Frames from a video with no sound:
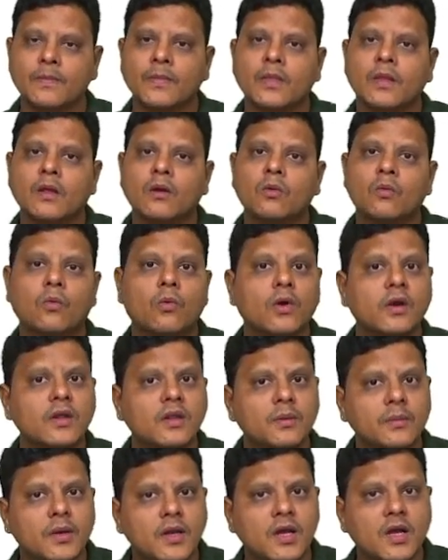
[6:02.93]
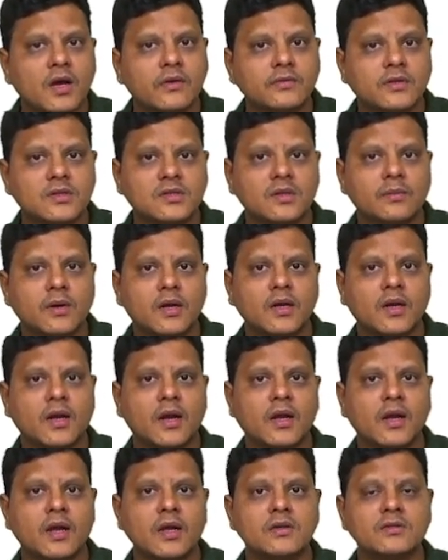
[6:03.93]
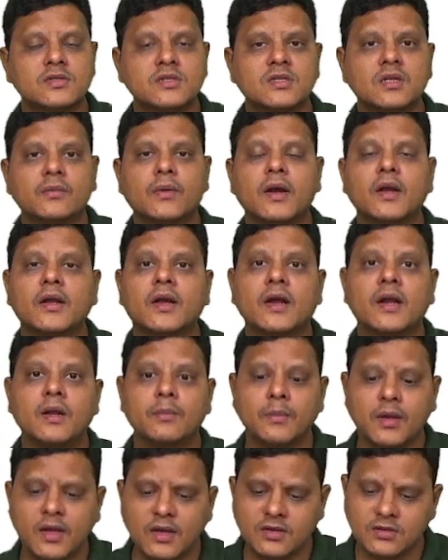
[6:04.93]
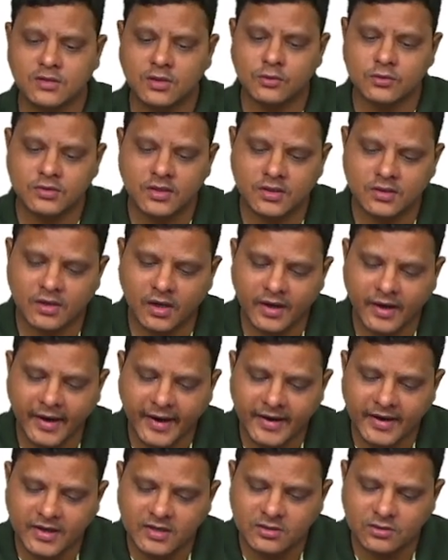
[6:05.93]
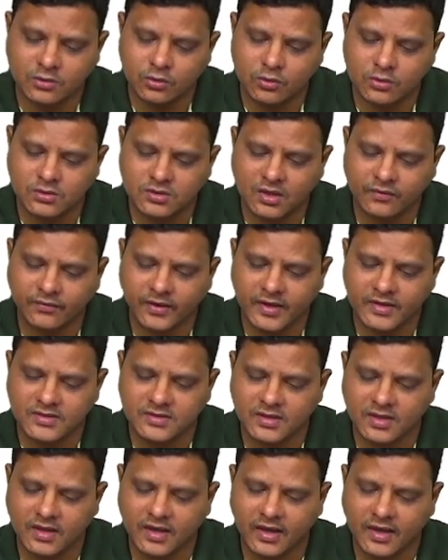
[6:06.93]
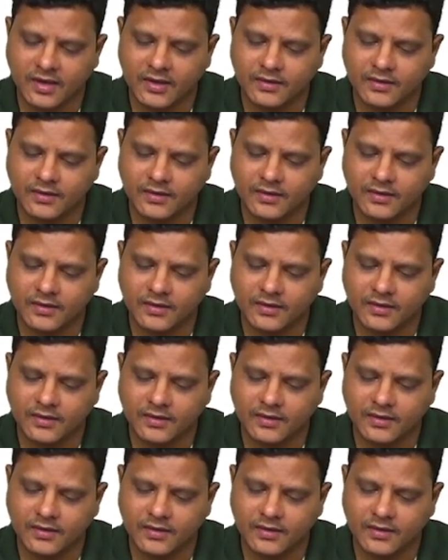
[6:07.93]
What is the meaning of systematically? Systematically means using the guidance notes of ICA.